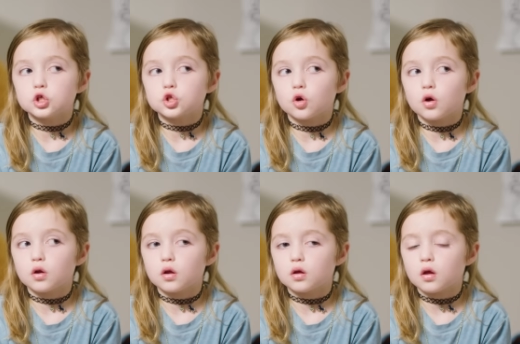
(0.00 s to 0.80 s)

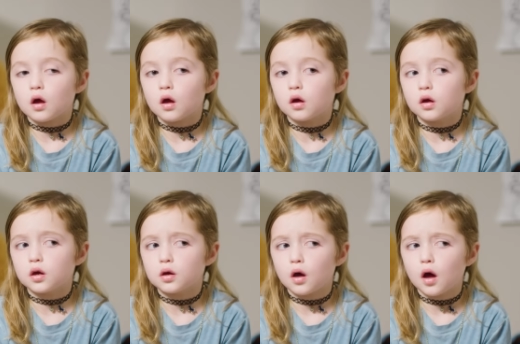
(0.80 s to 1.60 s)
started, hey,
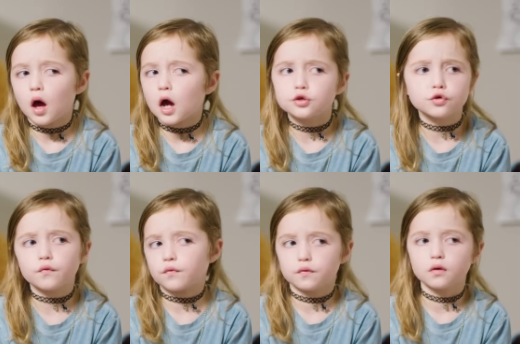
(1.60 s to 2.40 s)
I
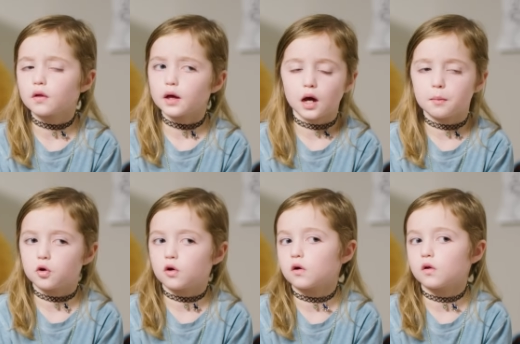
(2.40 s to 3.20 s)
don't feel like I'm
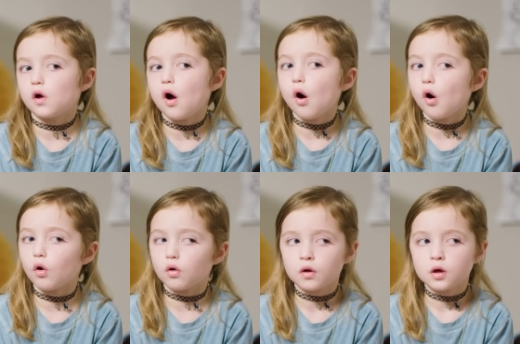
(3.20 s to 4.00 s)
a girl at
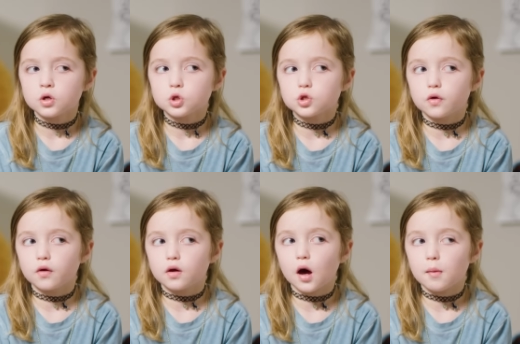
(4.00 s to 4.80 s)
all.
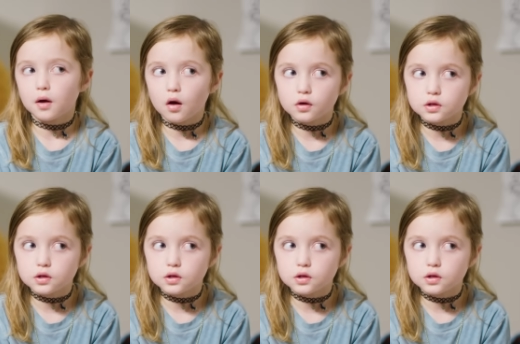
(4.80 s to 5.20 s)
So they come out